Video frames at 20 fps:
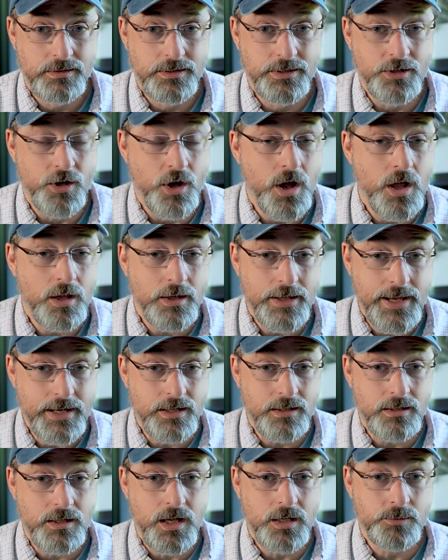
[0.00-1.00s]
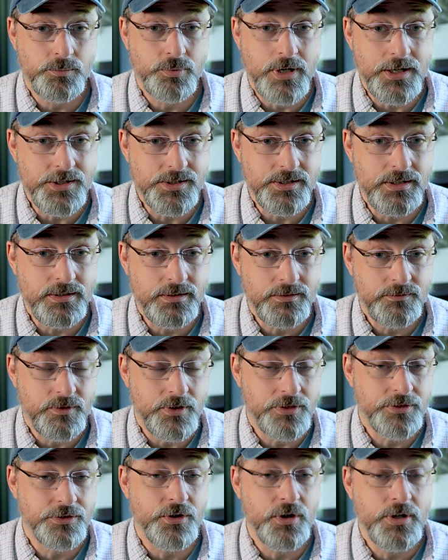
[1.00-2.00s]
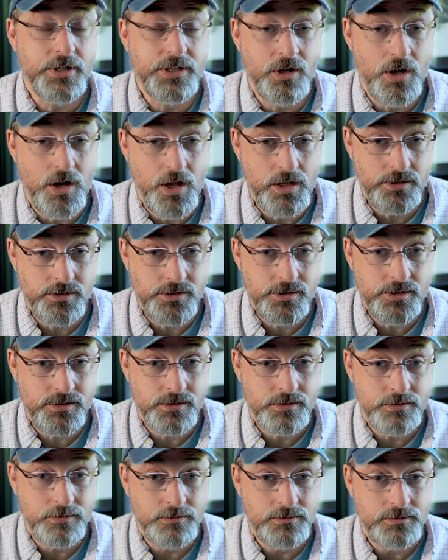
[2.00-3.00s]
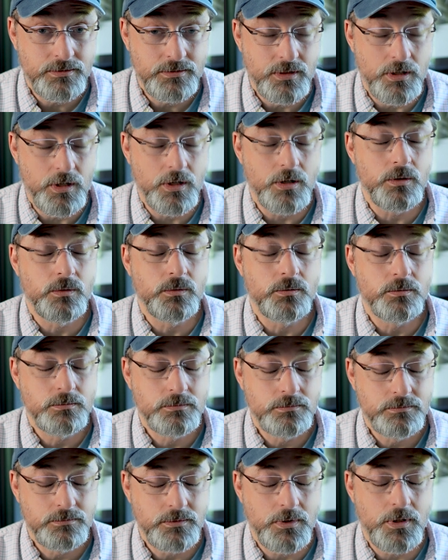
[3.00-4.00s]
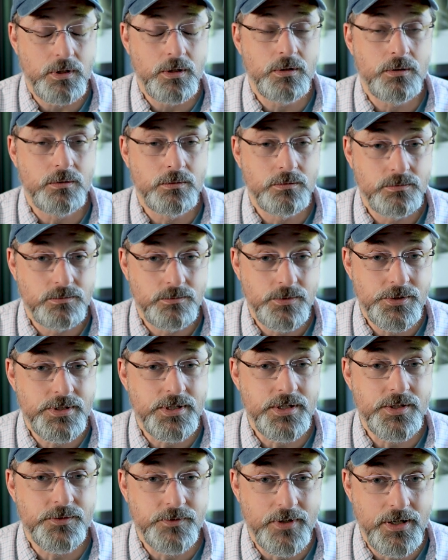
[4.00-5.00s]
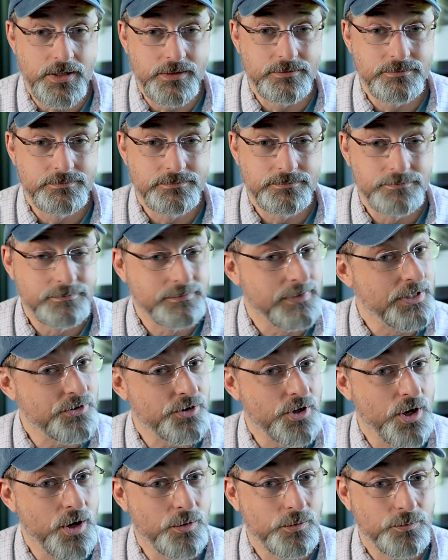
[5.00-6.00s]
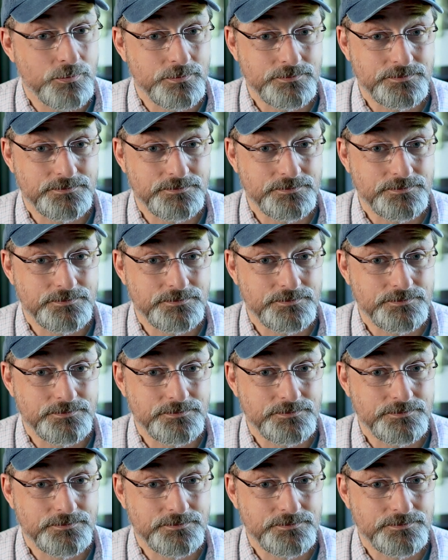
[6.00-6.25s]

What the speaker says: An all analog pressing for $30? Oh, was this fun? Let's go.